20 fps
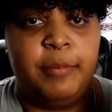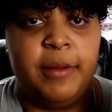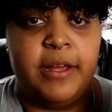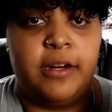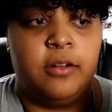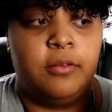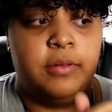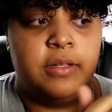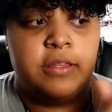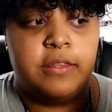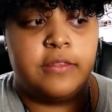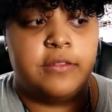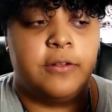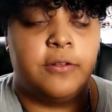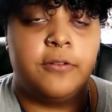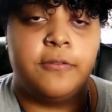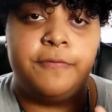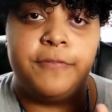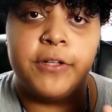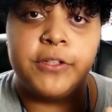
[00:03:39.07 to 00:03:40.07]
panel with its
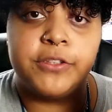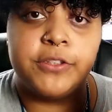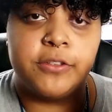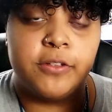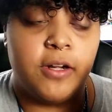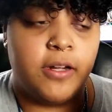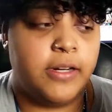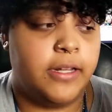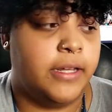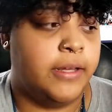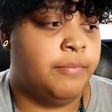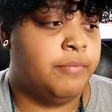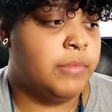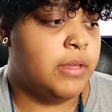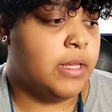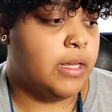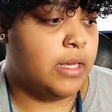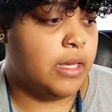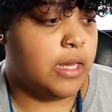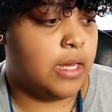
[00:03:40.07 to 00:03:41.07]
own filter on it.
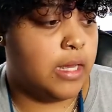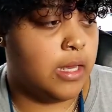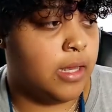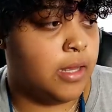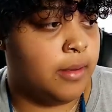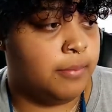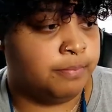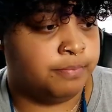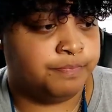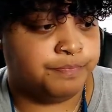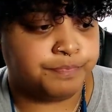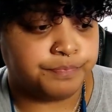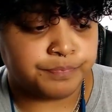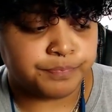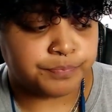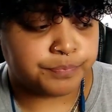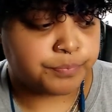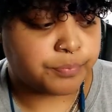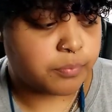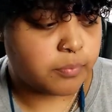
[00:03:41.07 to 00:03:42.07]
Um,
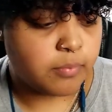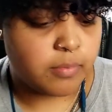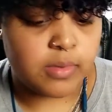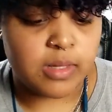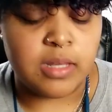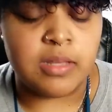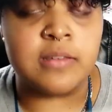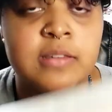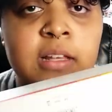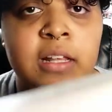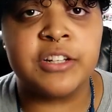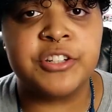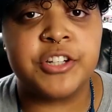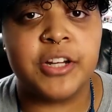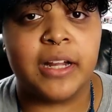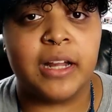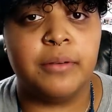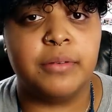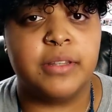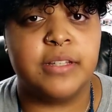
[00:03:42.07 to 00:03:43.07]
so let's
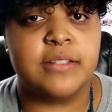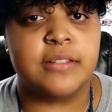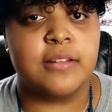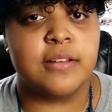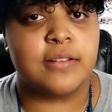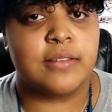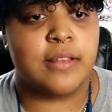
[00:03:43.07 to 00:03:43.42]
check out what this looks